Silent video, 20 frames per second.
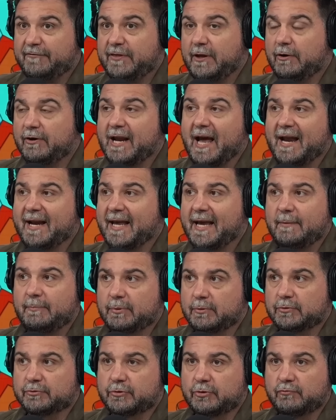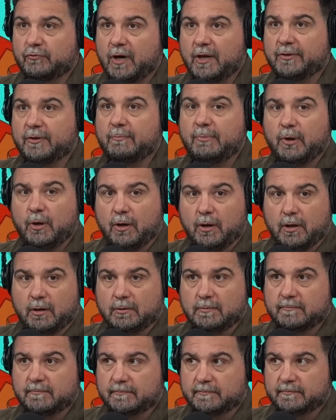they're not able to run the
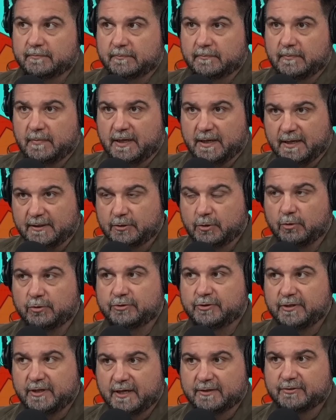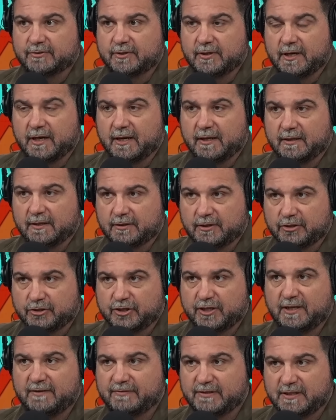ball, and I told you yesterday that the
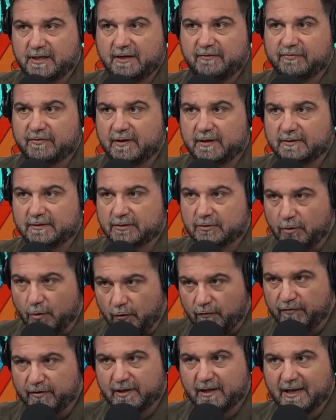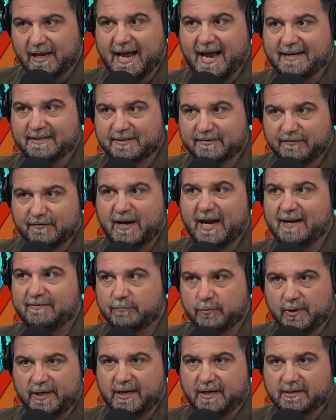Chiefs' defense over the last 5
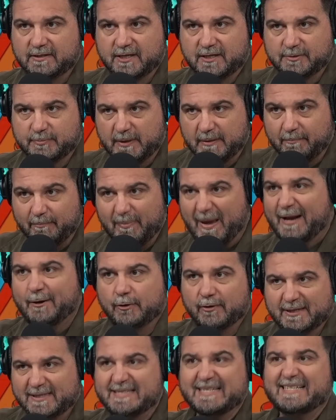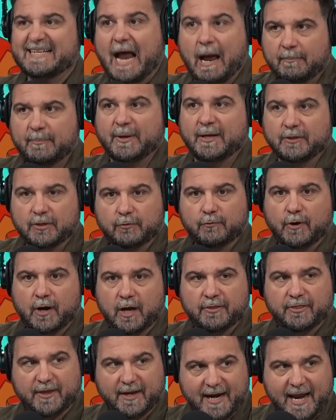weeks has been better at stopping the
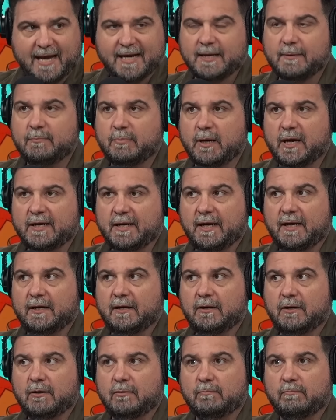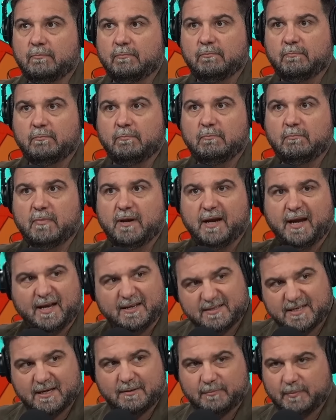run than anybody,
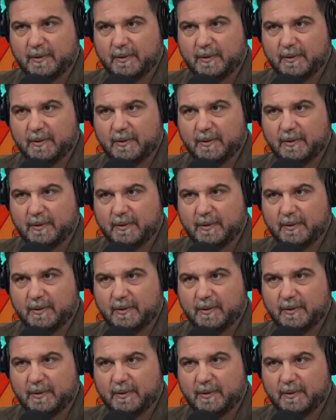is it